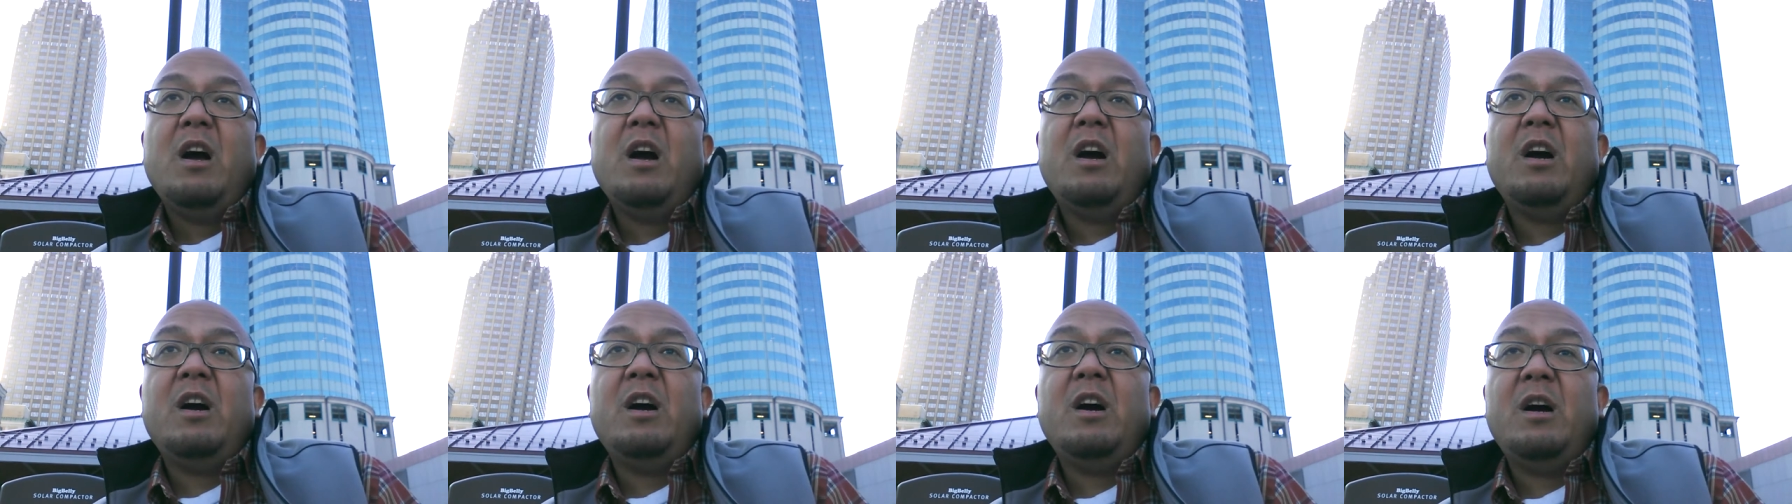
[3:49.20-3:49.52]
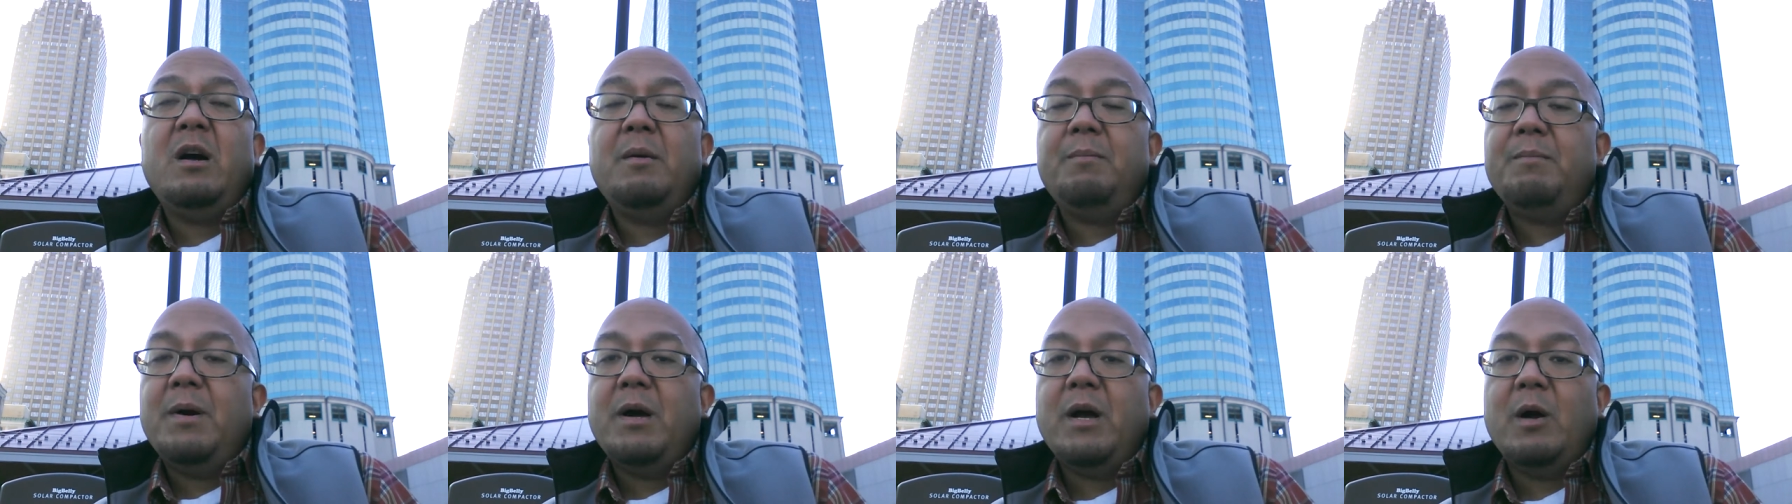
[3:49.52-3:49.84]

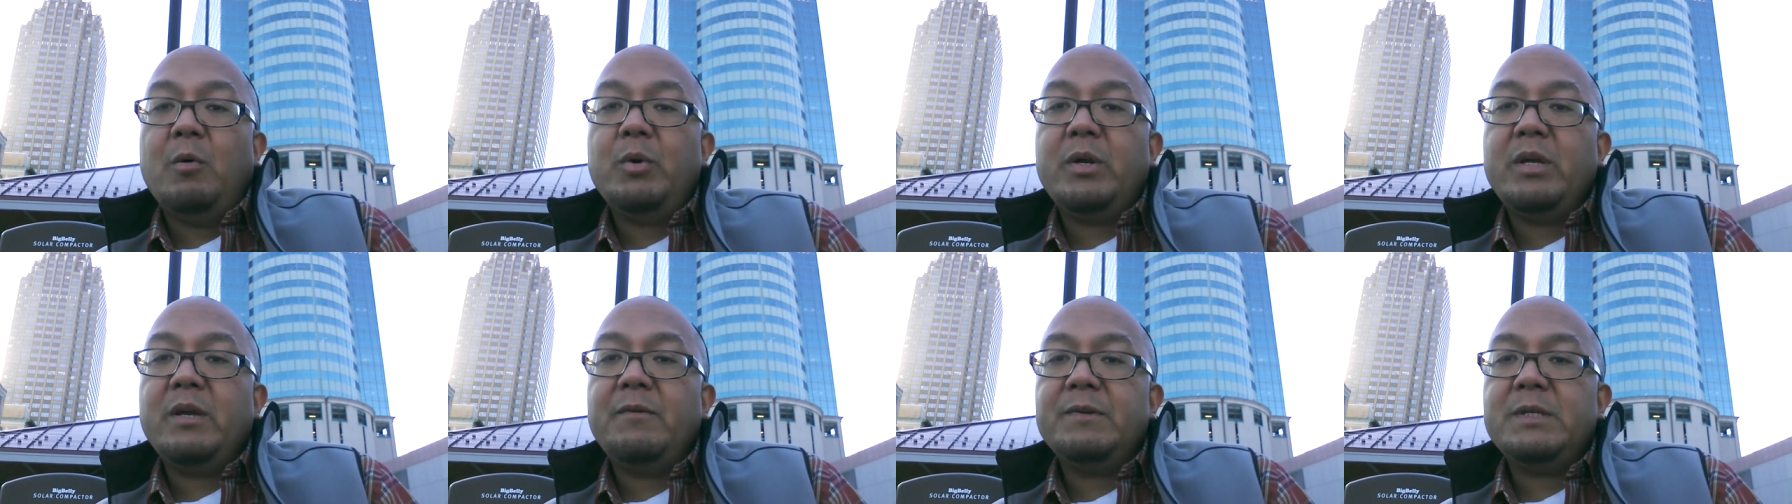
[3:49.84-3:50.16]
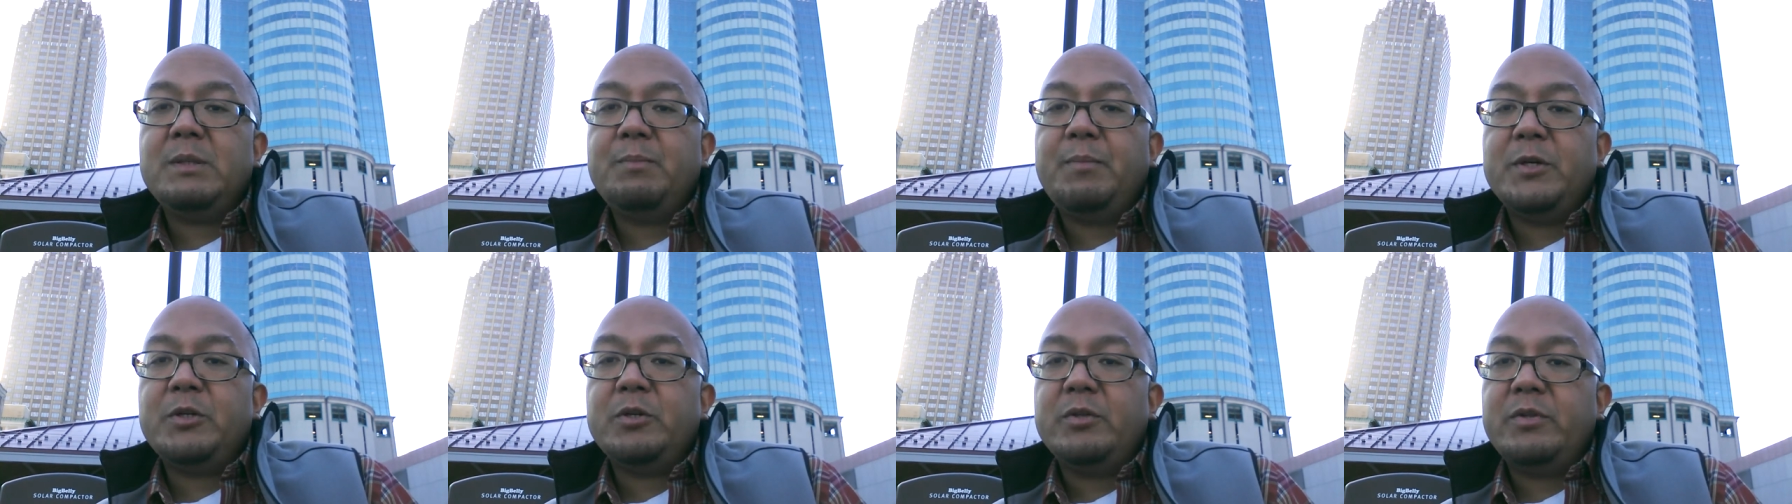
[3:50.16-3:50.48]
Um, I want to give a
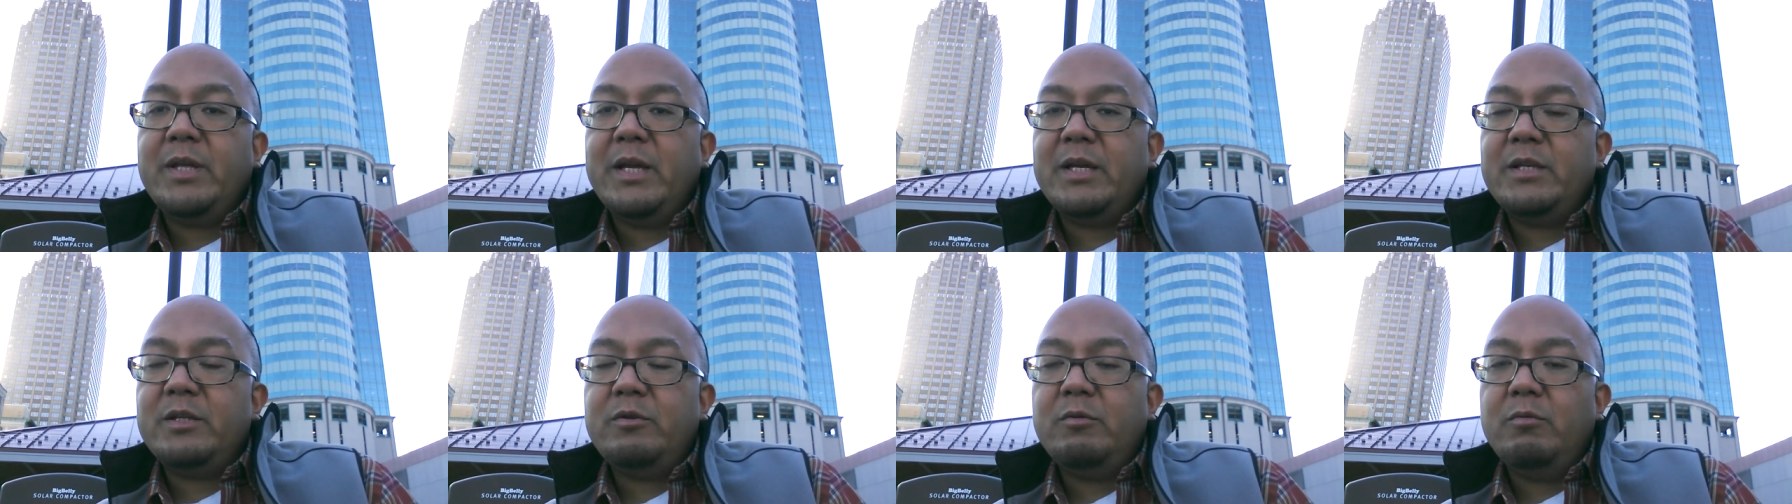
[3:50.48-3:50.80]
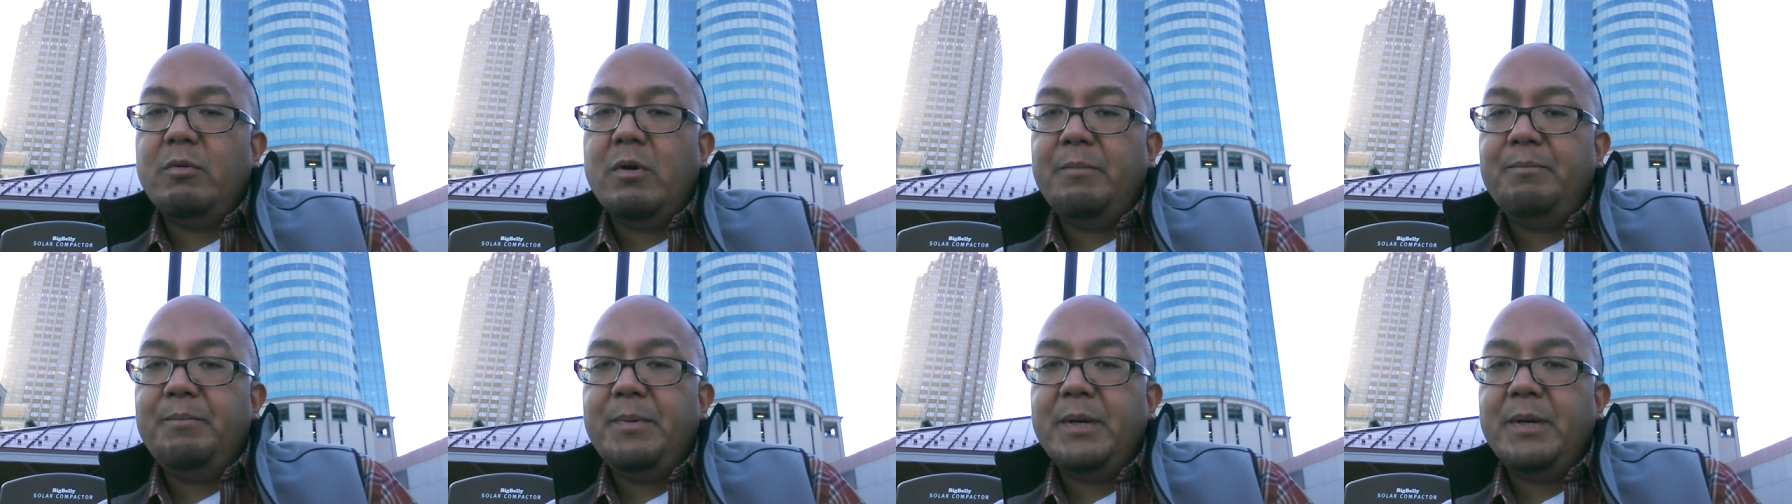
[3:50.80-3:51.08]
special thanks to uh,